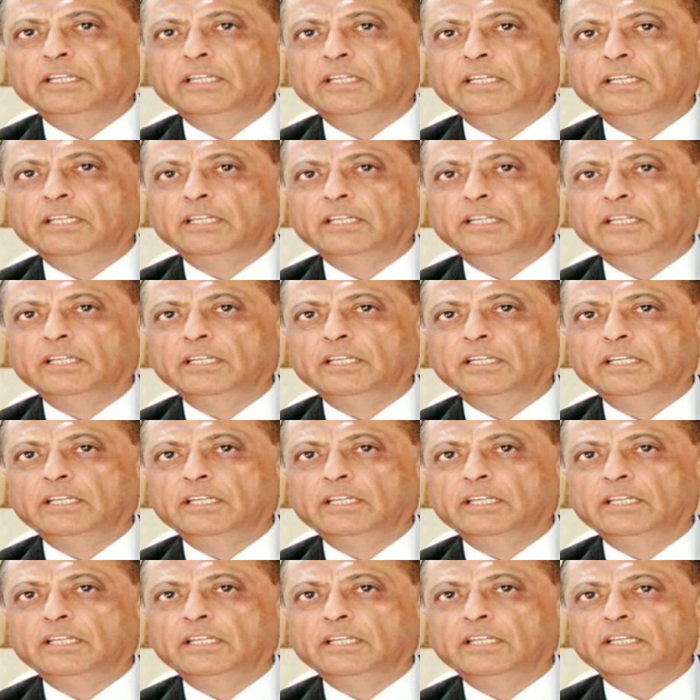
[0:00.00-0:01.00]

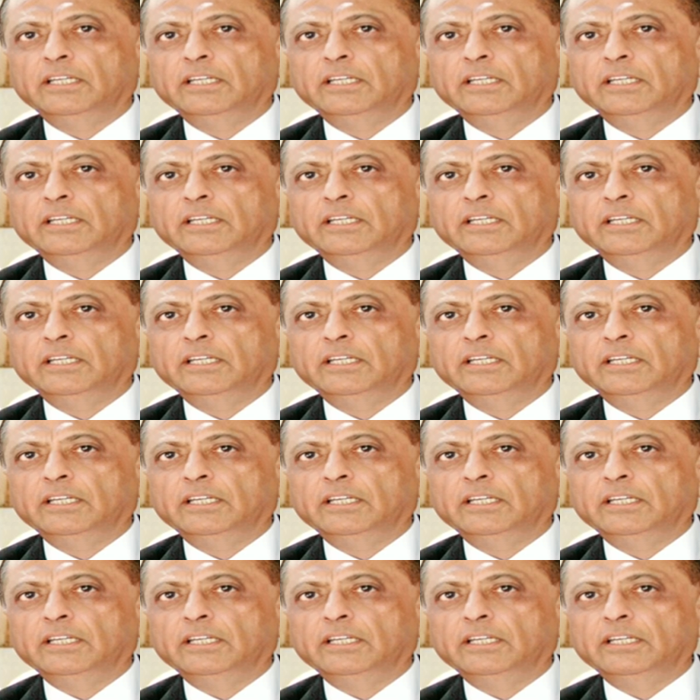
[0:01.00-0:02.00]

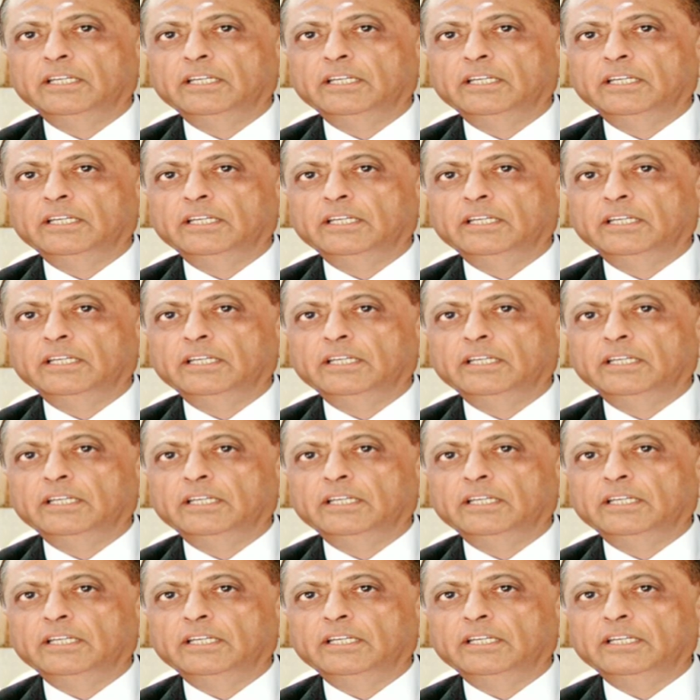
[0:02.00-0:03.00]

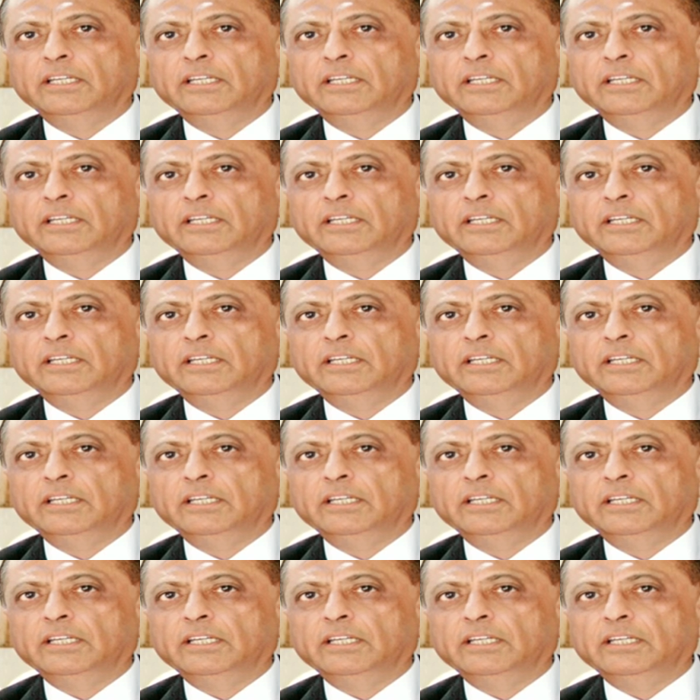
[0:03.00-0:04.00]

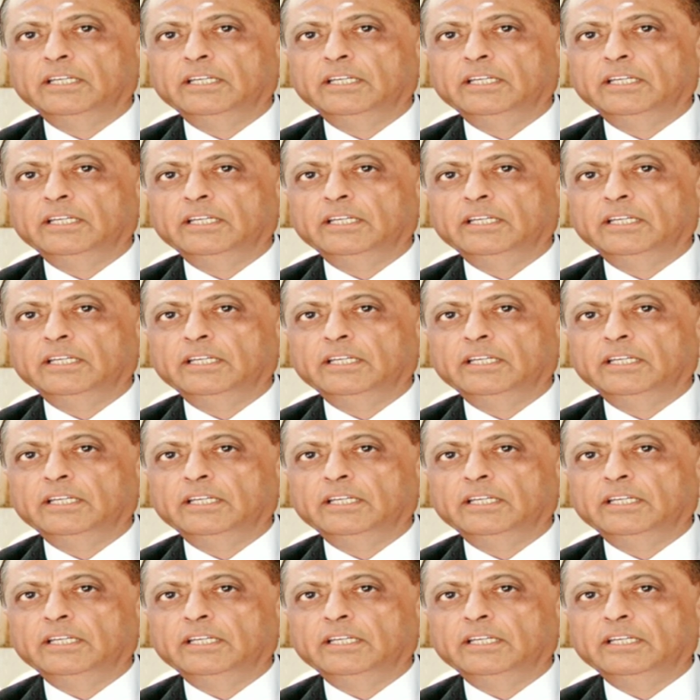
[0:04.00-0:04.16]
This person isn't speaking.